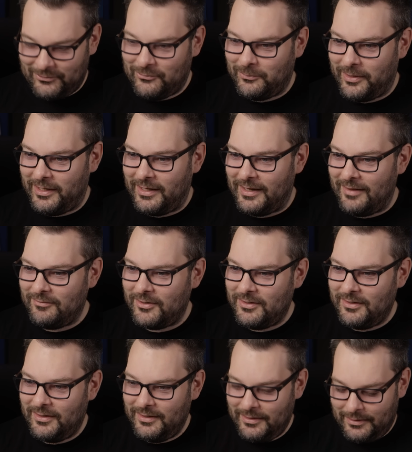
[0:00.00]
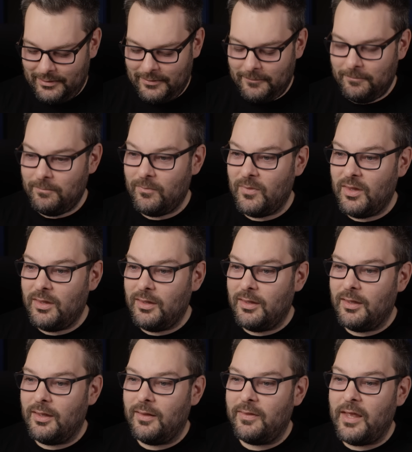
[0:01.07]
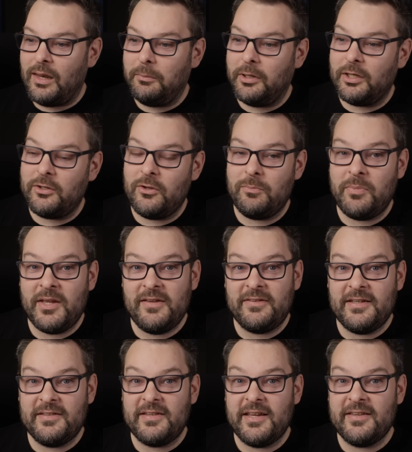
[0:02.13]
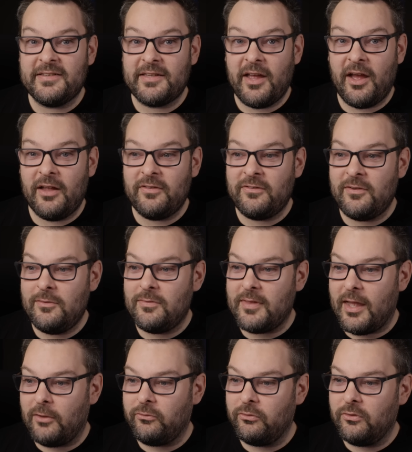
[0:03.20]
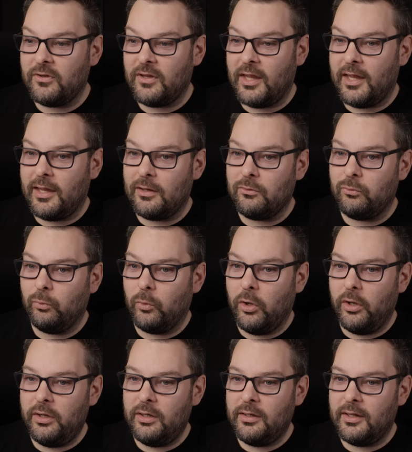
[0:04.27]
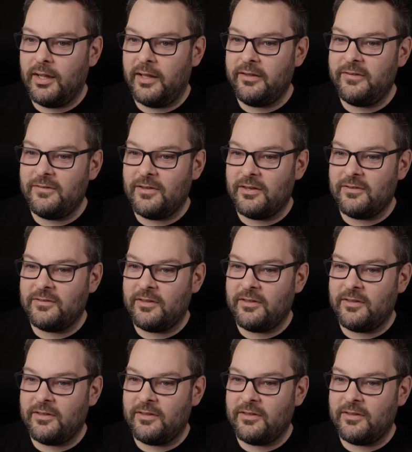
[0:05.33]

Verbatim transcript: not 2011. Then I'm going to do PCT start 2001, and this is going to